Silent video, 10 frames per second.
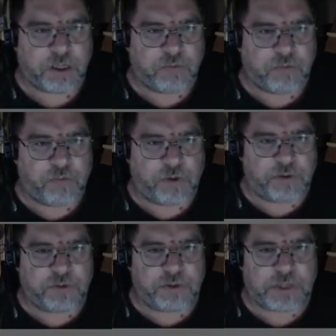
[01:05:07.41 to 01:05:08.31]
we want
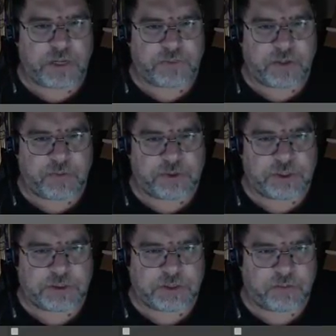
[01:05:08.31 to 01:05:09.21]
to do the same thing we
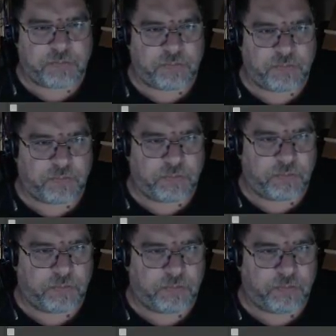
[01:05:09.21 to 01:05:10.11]
just did,
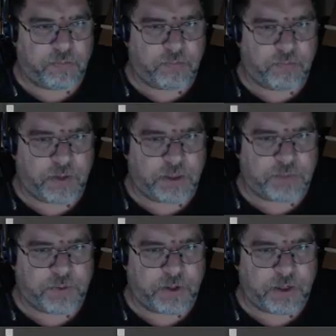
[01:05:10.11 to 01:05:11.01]
but let's
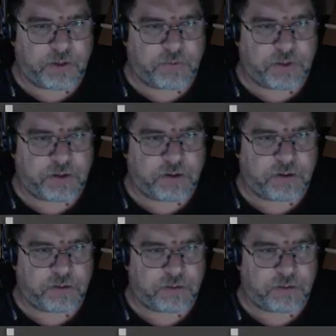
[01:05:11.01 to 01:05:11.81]
put it in over here.